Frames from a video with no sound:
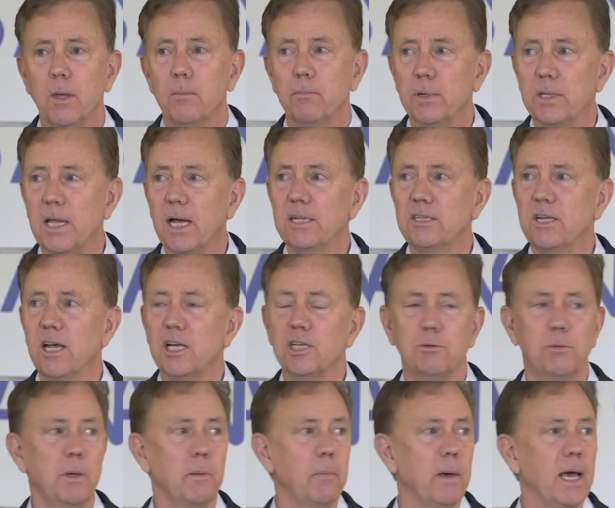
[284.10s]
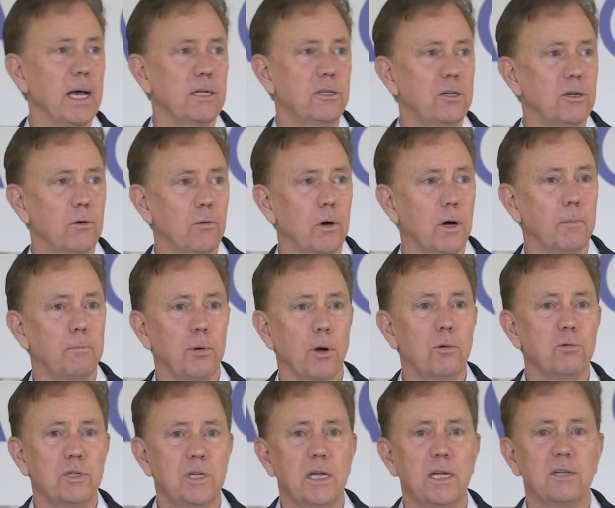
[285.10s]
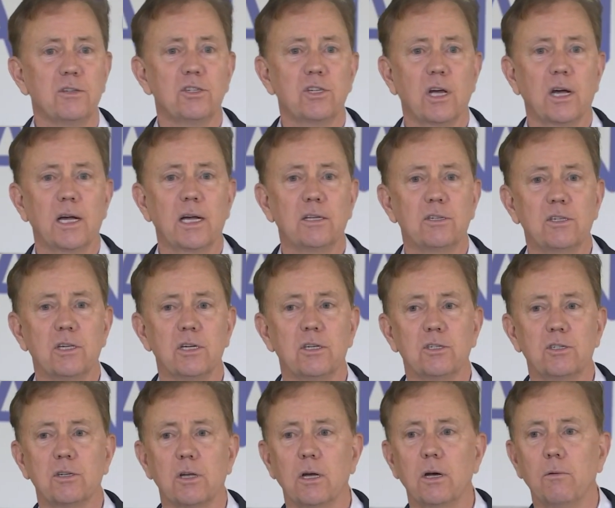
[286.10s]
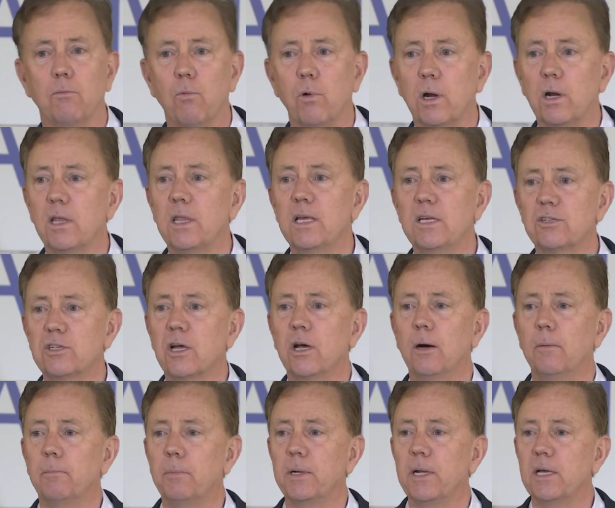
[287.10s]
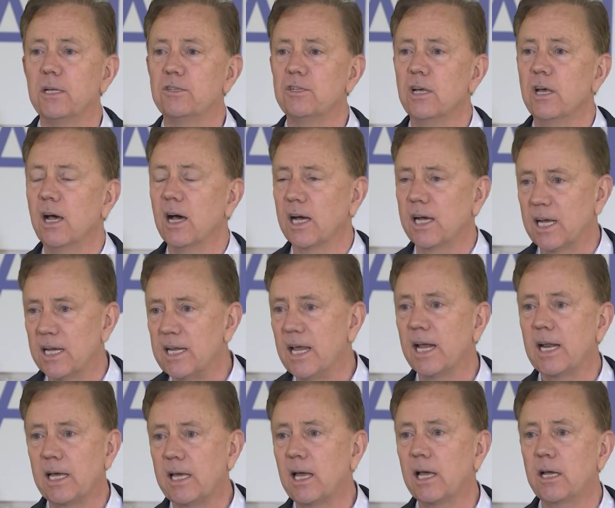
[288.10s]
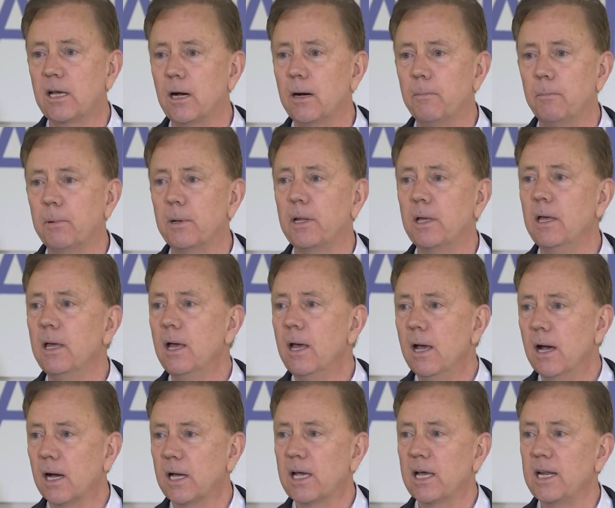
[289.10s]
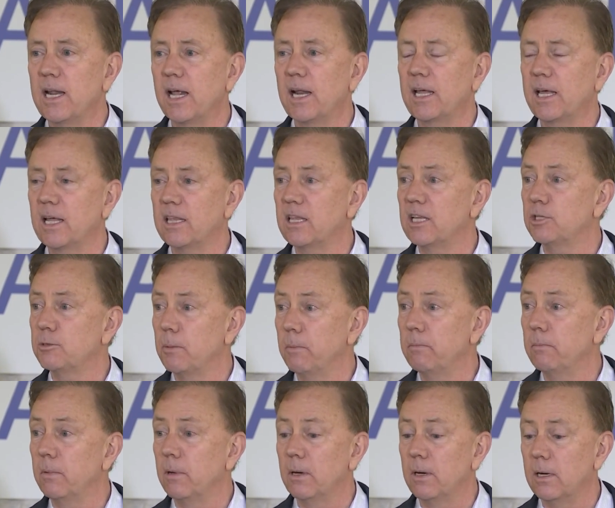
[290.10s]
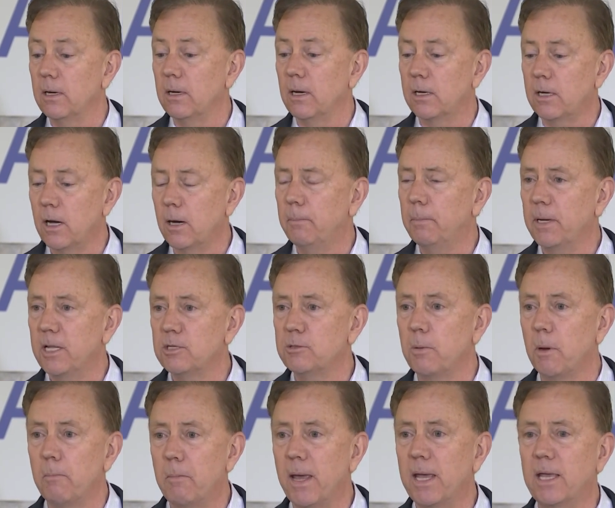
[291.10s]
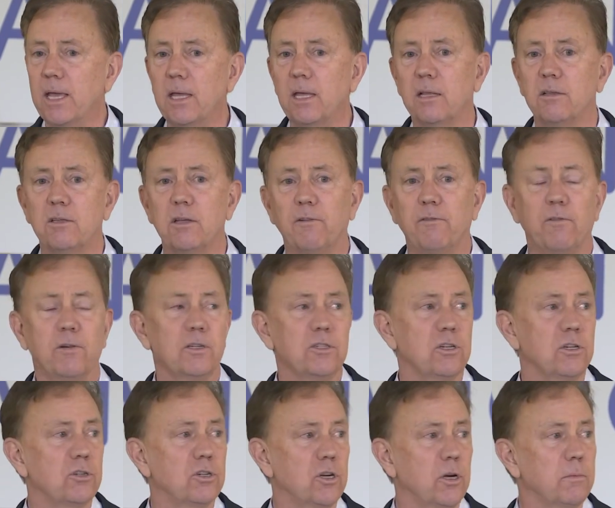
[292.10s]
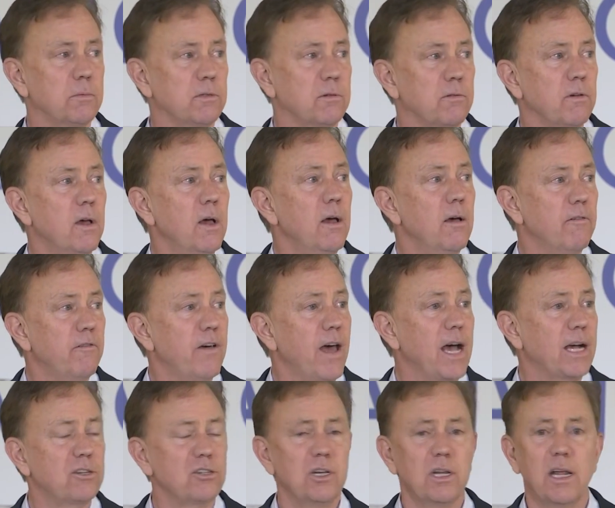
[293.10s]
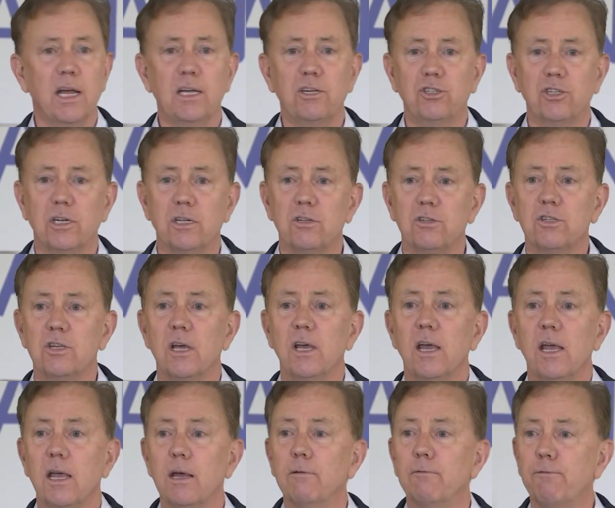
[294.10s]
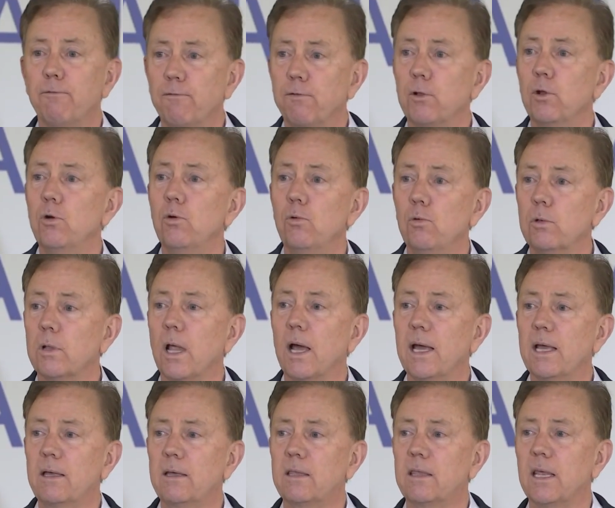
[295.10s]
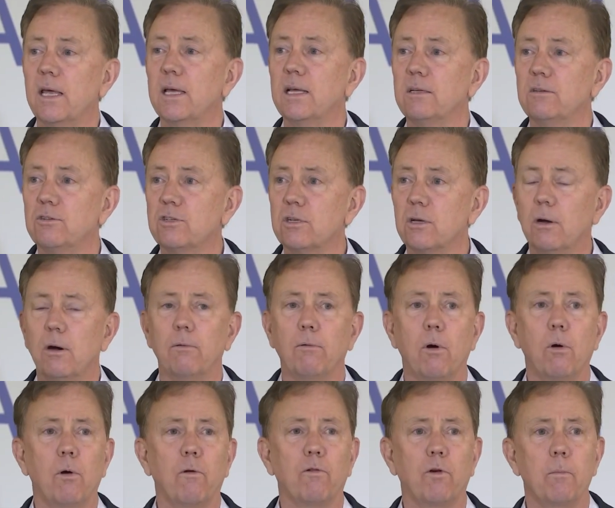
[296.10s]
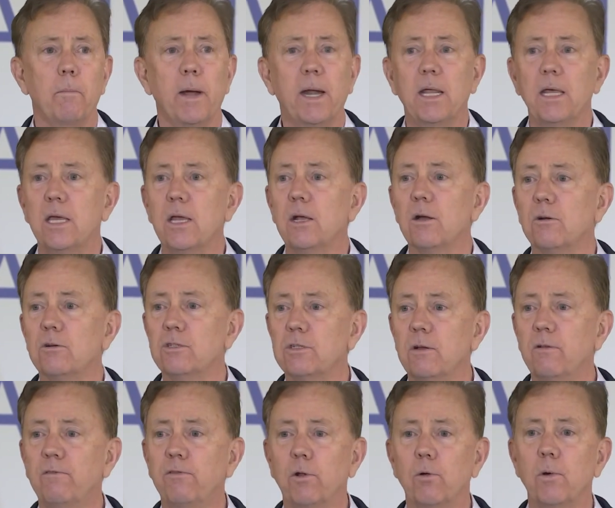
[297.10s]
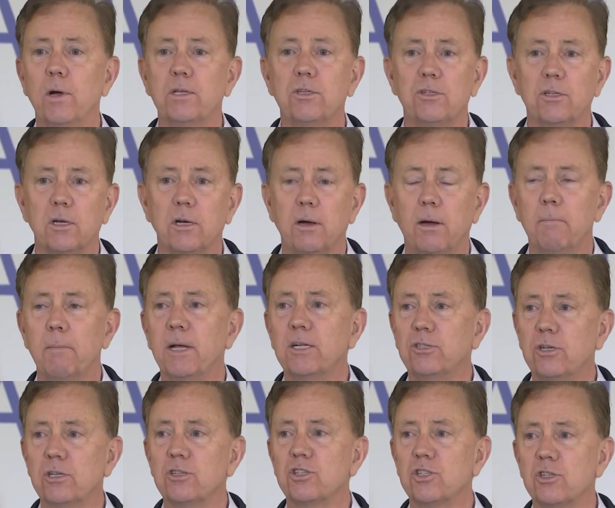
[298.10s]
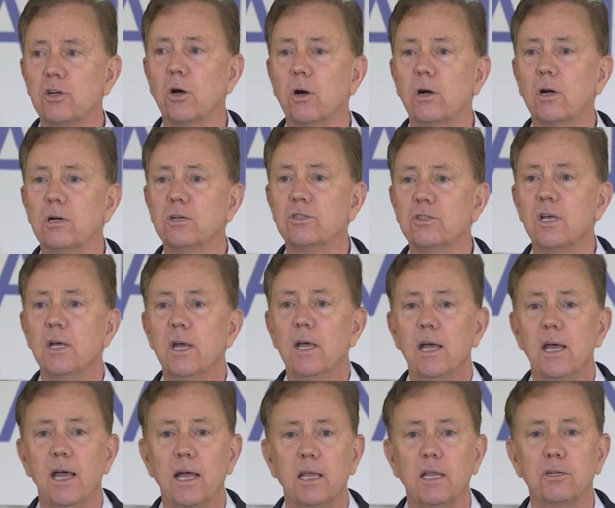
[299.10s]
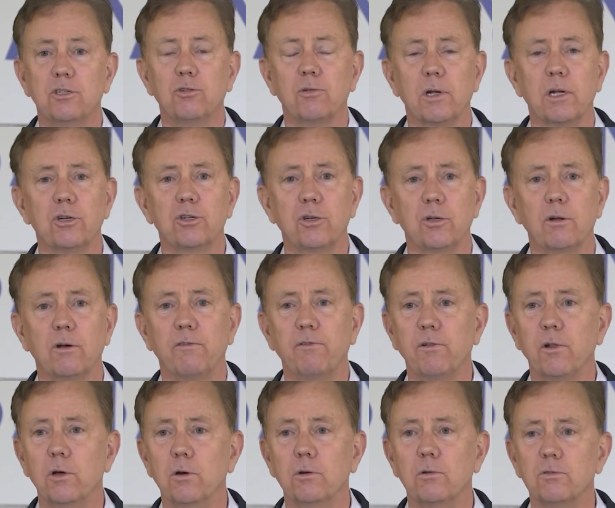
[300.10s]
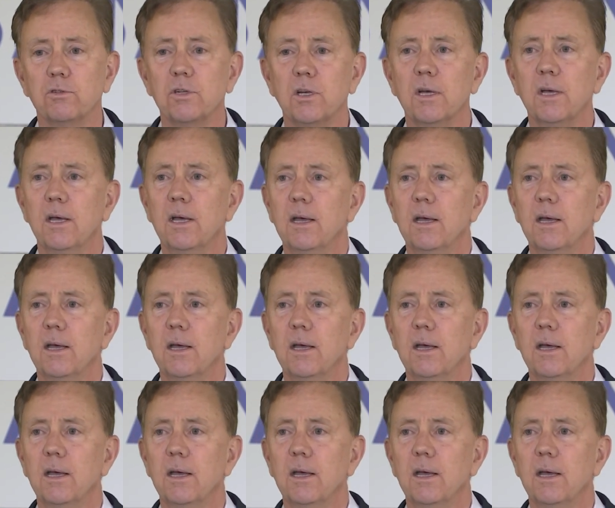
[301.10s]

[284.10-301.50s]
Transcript: But that takes me back to protein sciences. One of these companies, a Connecticut company that's been, a company that's been making a difference in terms of vaccinations in flu-like things over many years, influenza, I mentioned SARS, and the traditional flus.